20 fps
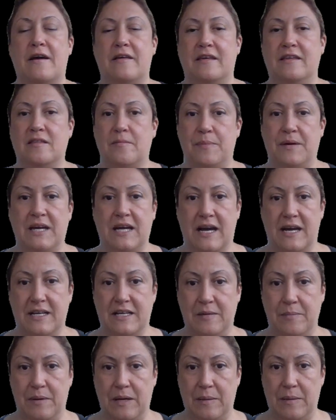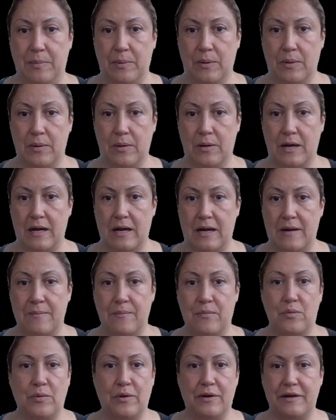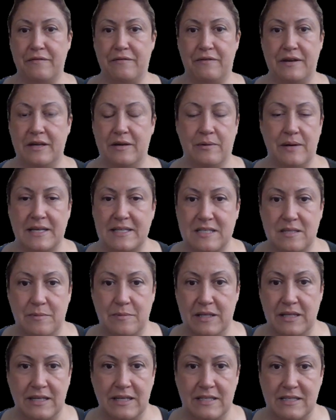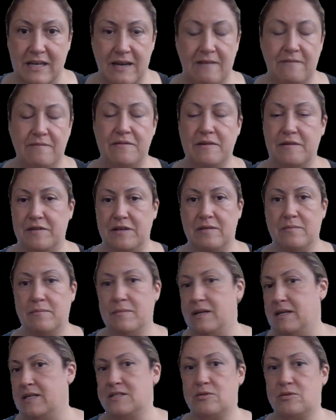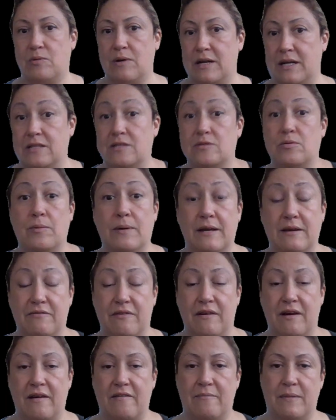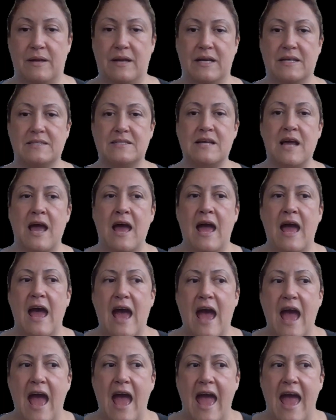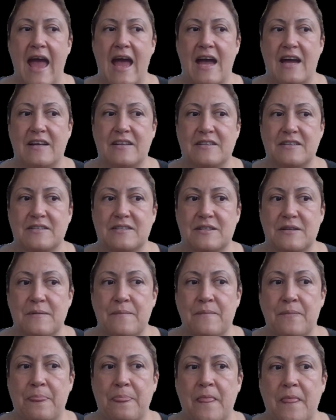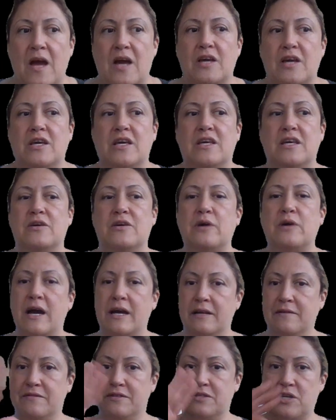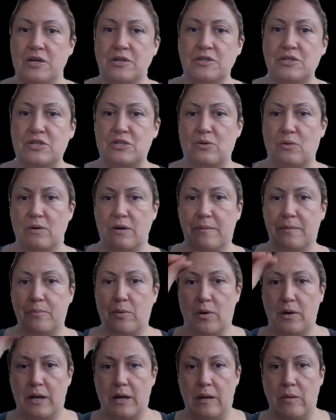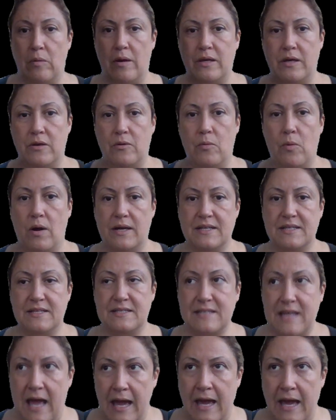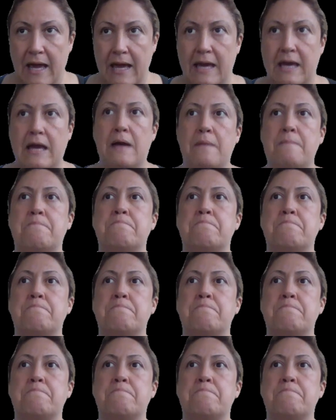in the PIDP program where your video has to be like 10, 15 minutes, 20, 25 minutes. And you kind of start storyboarding what you want to say